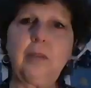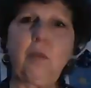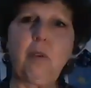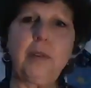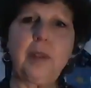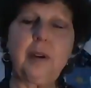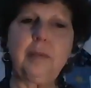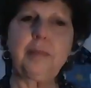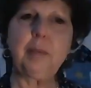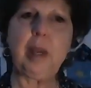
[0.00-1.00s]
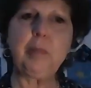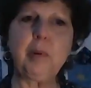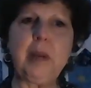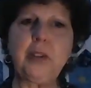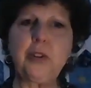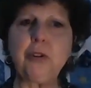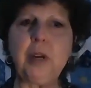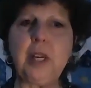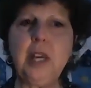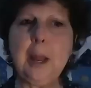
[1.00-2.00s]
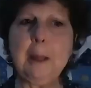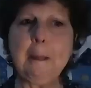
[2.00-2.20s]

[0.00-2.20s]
for the paper piece tree?